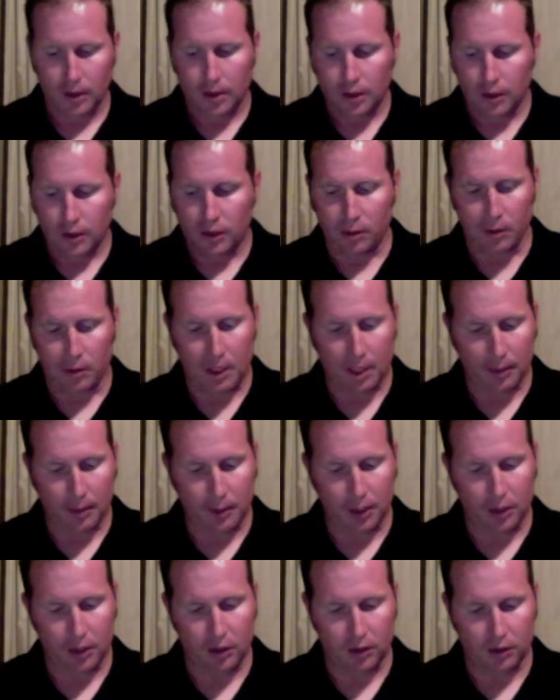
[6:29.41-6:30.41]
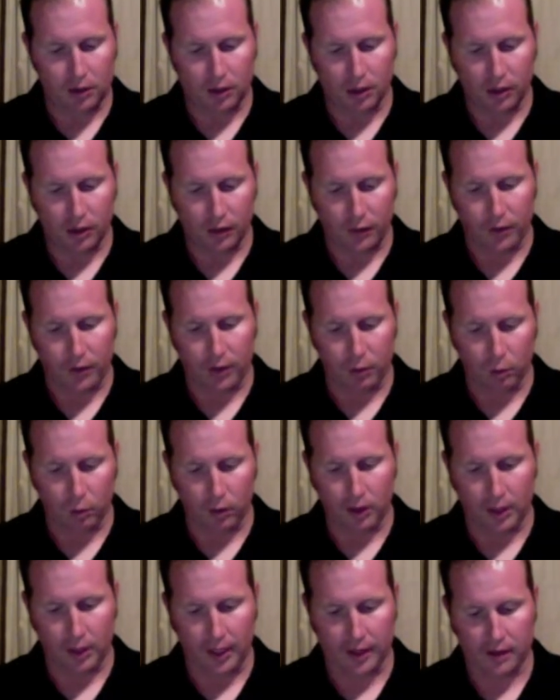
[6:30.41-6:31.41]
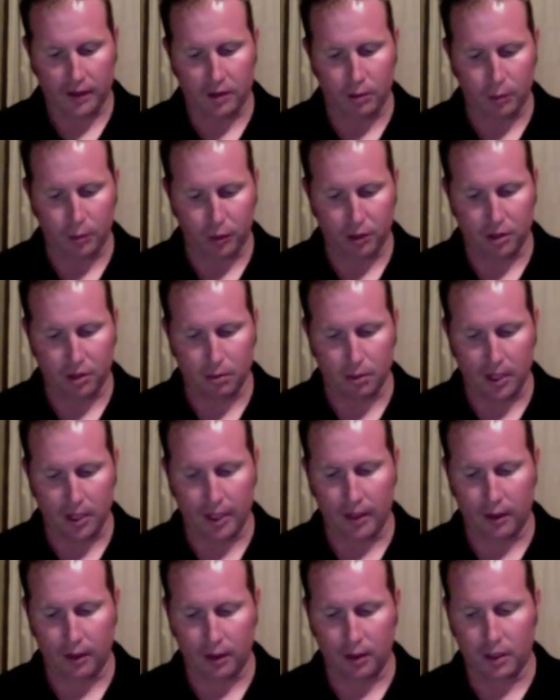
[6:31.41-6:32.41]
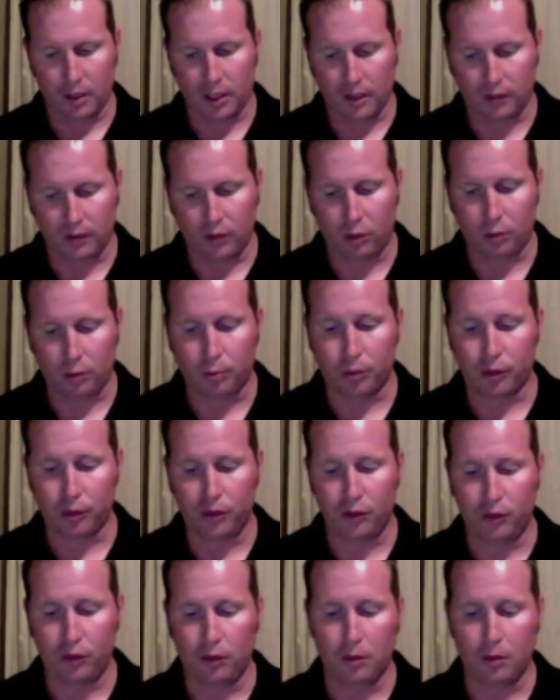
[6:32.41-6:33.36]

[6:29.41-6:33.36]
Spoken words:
To become a good CrossFit, one has to push the body hard enough to improve,